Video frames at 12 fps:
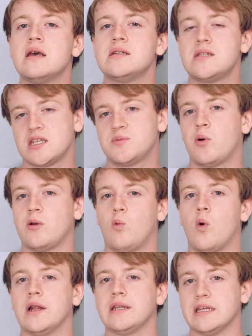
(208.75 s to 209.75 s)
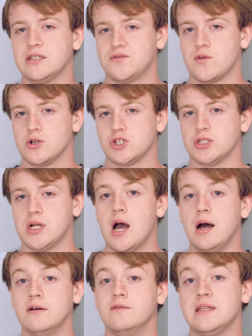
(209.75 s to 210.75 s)
6.1-inch version
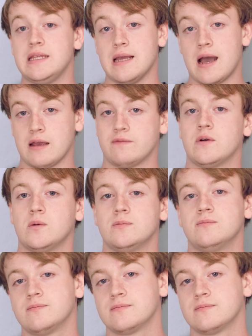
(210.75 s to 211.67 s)
of the iPhone.